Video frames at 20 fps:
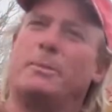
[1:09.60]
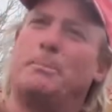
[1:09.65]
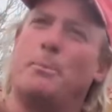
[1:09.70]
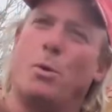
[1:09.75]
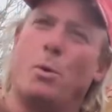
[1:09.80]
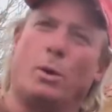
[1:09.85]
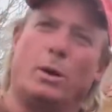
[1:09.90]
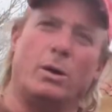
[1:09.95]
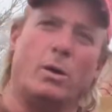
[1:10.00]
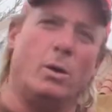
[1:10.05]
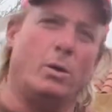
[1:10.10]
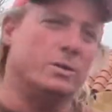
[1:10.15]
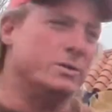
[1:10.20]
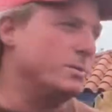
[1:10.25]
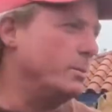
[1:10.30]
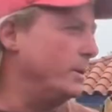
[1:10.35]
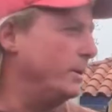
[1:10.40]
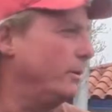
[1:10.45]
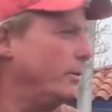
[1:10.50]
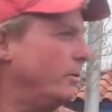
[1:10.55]
the portholes,
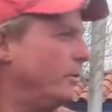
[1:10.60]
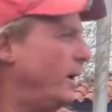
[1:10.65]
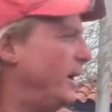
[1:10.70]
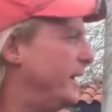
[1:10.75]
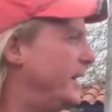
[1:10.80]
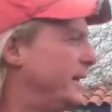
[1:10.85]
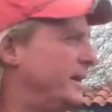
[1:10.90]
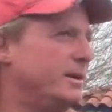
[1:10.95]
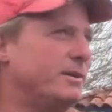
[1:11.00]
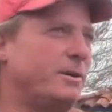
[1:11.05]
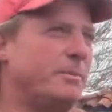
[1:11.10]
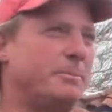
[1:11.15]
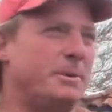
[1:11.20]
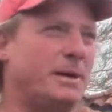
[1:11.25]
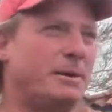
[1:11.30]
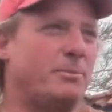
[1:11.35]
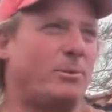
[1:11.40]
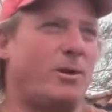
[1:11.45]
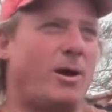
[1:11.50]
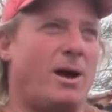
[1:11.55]
and we were running into a
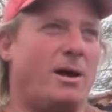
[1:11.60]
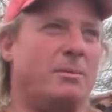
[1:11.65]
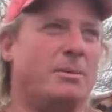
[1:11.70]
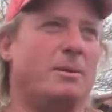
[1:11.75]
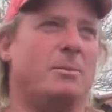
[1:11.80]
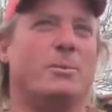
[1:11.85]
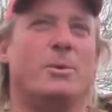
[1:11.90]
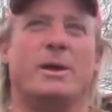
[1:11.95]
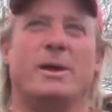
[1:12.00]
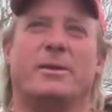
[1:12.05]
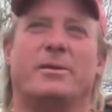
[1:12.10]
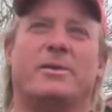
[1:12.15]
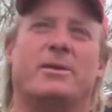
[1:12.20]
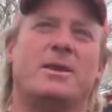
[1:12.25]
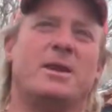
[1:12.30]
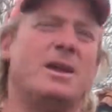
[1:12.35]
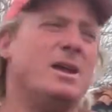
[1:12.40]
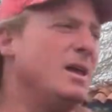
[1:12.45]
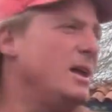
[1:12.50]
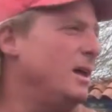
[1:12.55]
big problem with
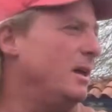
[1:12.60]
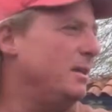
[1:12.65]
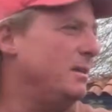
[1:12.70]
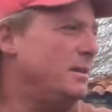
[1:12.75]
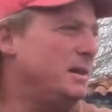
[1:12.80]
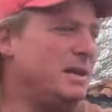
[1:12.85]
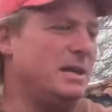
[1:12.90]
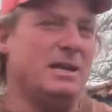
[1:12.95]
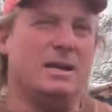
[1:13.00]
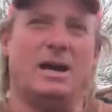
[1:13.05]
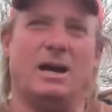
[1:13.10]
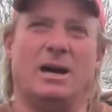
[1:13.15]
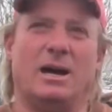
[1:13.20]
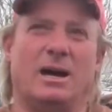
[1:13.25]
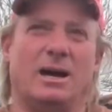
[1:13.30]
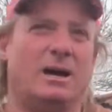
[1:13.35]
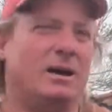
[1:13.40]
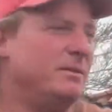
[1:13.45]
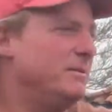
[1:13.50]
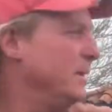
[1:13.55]

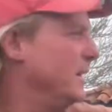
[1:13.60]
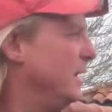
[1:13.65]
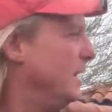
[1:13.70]
the